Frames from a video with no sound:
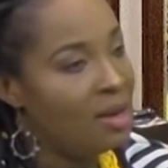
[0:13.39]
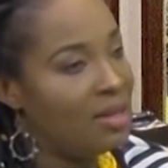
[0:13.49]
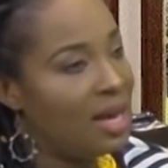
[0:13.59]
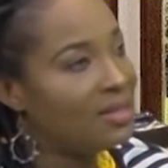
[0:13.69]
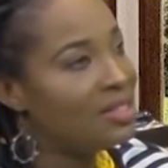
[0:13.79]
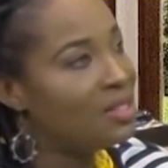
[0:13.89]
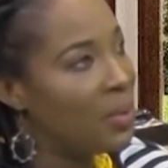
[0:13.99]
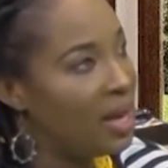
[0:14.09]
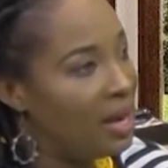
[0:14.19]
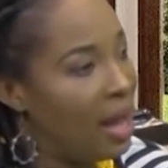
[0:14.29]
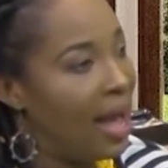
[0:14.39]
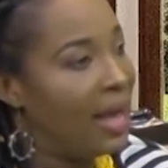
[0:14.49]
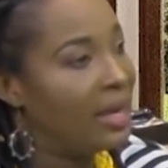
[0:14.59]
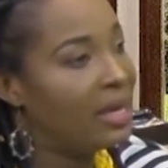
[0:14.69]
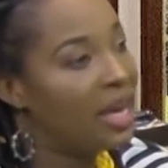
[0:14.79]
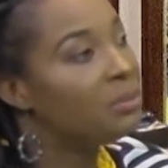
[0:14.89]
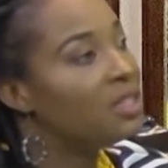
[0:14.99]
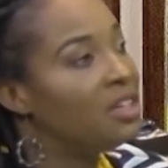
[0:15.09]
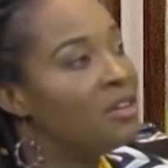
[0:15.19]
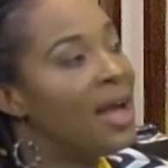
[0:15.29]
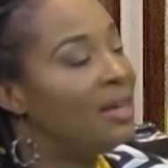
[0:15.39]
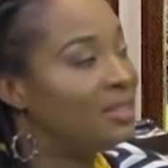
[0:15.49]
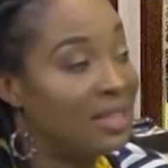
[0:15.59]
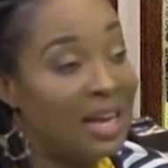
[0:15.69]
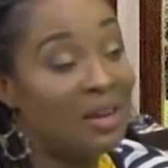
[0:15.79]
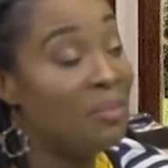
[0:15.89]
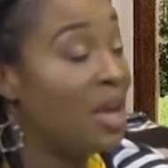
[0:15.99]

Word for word: that is when I came to the reality that the